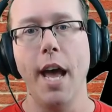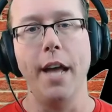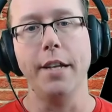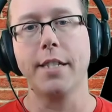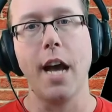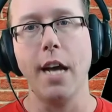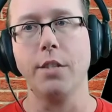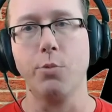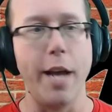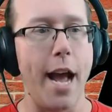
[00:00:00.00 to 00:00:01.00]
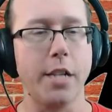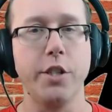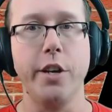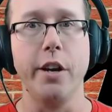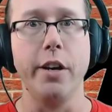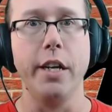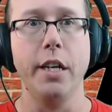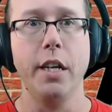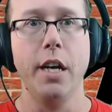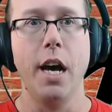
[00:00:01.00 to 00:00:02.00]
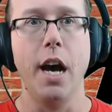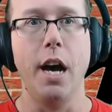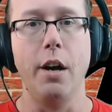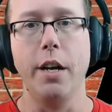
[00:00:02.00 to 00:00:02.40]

and this guy is a reactionary uh,